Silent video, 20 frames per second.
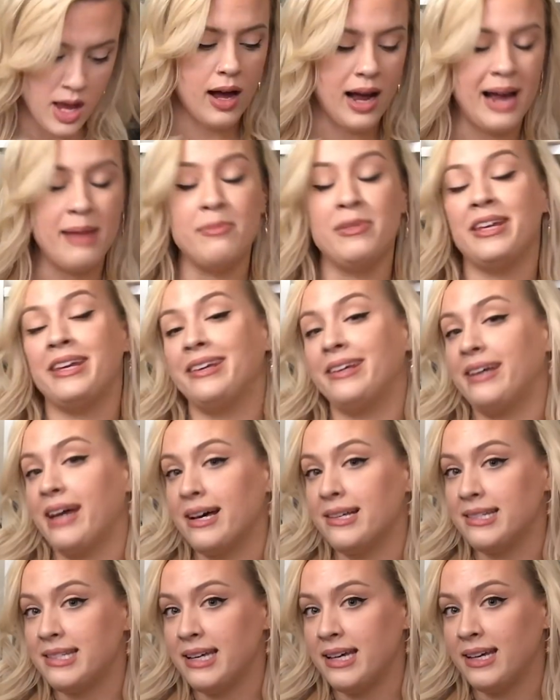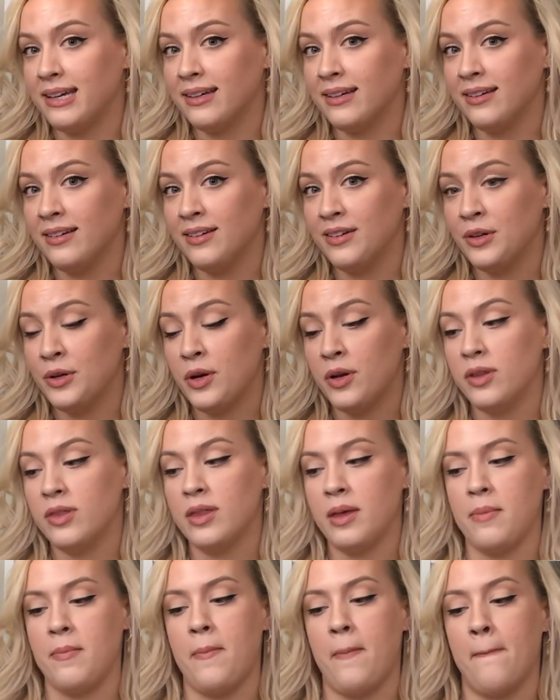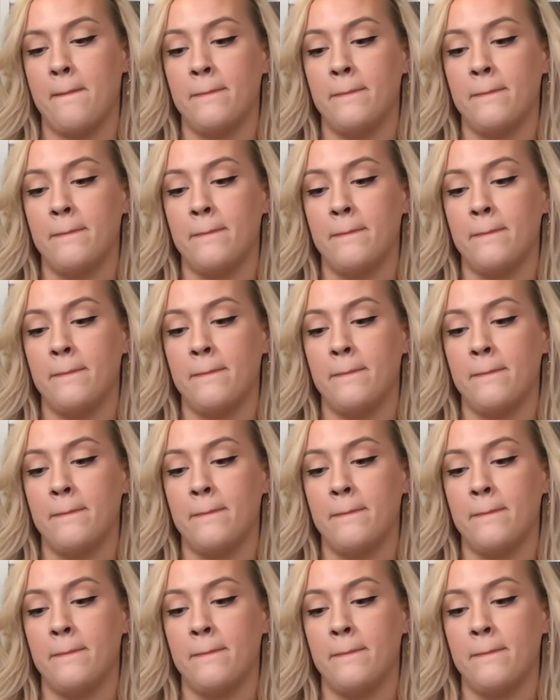I'm guessing that